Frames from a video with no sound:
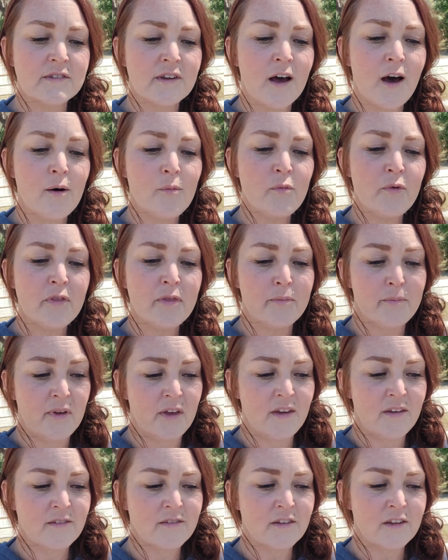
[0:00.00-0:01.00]
Come with
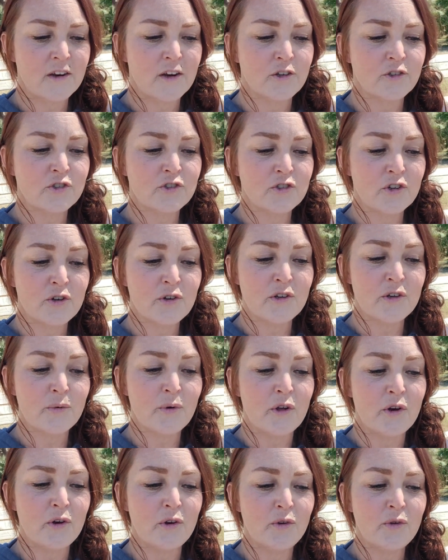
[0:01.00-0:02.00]
me, and I'll show you
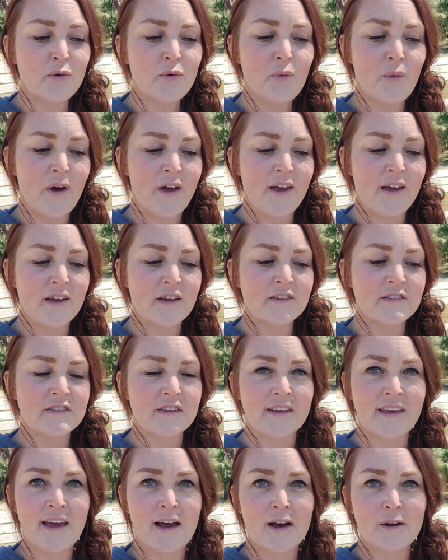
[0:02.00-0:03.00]
a new way to
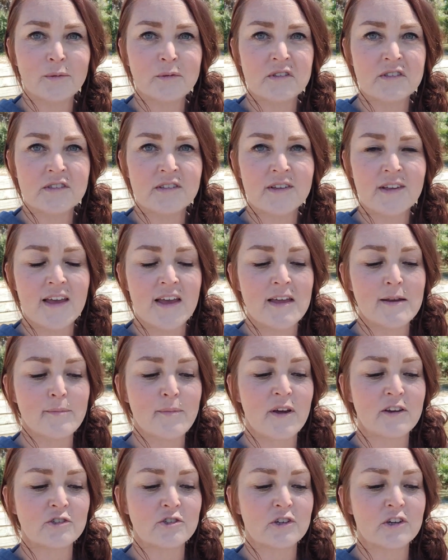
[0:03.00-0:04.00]
count and
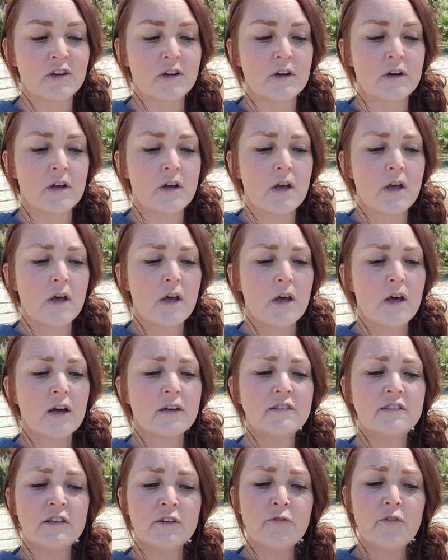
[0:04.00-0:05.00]
measure, a
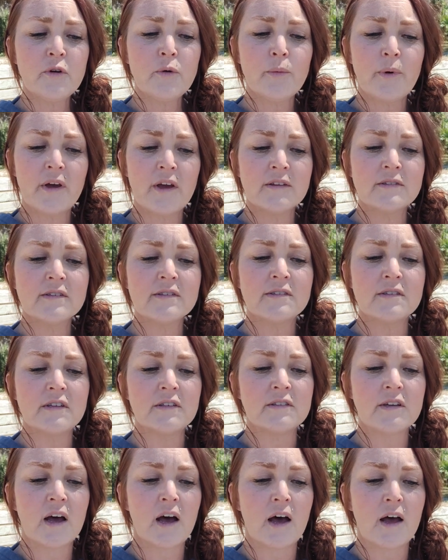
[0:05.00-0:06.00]
different way to see
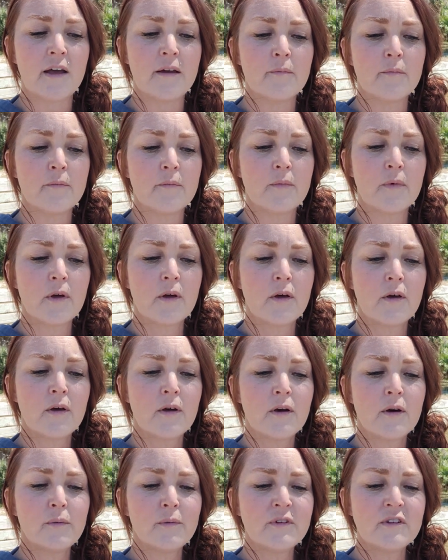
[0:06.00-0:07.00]
time.
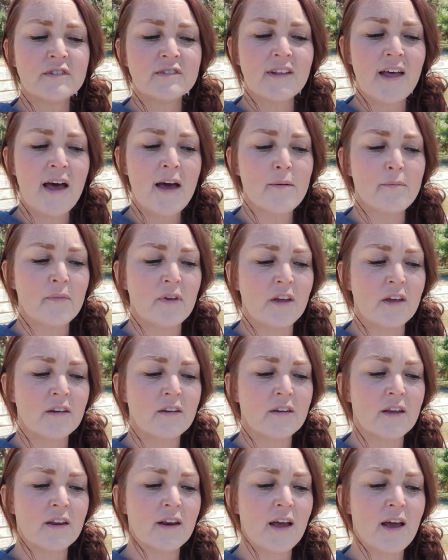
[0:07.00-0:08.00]
What does that mean,
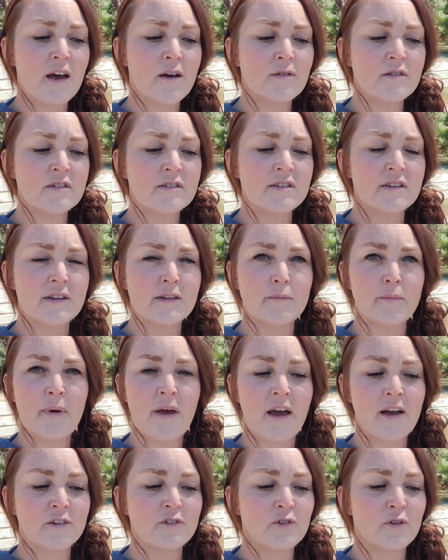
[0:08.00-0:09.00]
and how does it
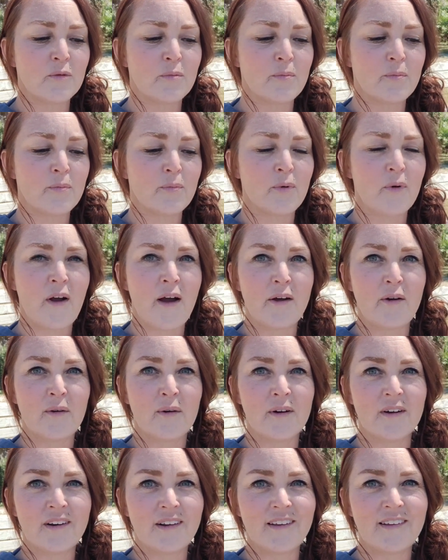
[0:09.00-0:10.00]
impact your
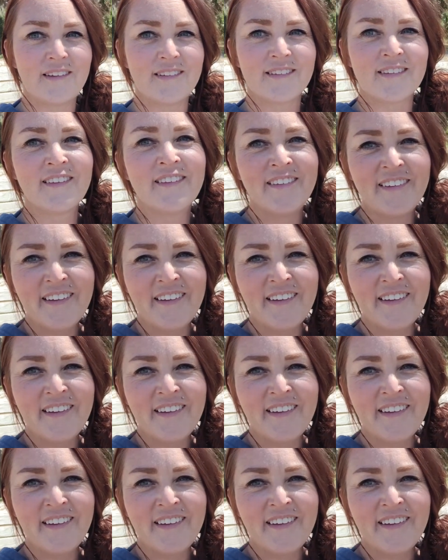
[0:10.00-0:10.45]
priorities?